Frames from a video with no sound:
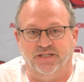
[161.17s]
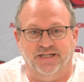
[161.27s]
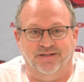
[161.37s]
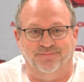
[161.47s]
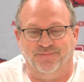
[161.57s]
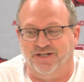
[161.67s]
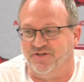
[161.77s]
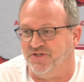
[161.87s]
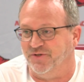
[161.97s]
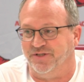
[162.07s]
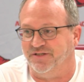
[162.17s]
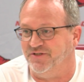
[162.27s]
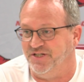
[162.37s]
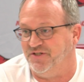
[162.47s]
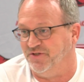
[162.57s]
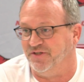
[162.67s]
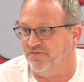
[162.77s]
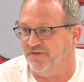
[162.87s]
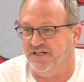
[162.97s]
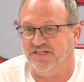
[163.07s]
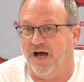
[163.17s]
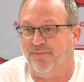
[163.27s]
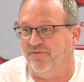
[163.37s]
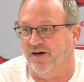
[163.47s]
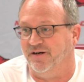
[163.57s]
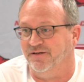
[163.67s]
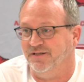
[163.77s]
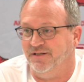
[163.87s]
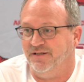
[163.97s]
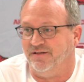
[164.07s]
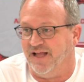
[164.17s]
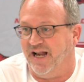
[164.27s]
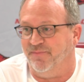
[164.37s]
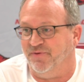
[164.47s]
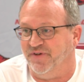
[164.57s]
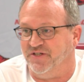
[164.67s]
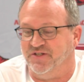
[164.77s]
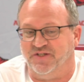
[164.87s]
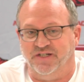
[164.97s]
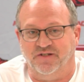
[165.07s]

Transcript: And she's still at the very top of our lineup efficiency.